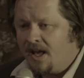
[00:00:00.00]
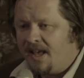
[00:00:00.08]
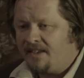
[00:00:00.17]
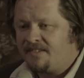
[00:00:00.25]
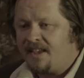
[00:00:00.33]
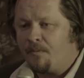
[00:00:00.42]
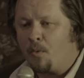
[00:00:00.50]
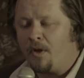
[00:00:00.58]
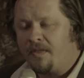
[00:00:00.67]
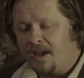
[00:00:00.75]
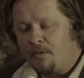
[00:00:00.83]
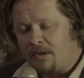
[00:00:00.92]
is that
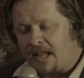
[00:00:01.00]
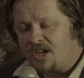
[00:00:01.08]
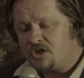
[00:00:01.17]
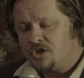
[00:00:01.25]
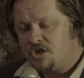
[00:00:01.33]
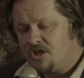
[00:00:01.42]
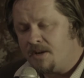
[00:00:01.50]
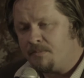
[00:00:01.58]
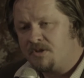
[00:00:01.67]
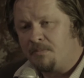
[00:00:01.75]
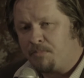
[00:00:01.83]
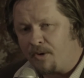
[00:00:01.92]
what their relationship
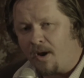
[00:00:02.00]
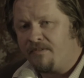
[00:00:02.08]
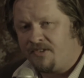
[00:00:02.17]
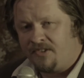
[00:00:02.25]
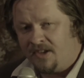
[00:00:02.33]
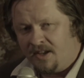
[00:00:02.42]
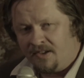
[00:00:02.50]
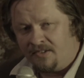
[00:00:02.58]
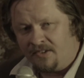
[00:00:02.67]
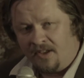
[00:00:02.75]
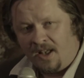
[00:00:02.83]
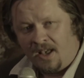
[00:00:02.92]
to privacy is.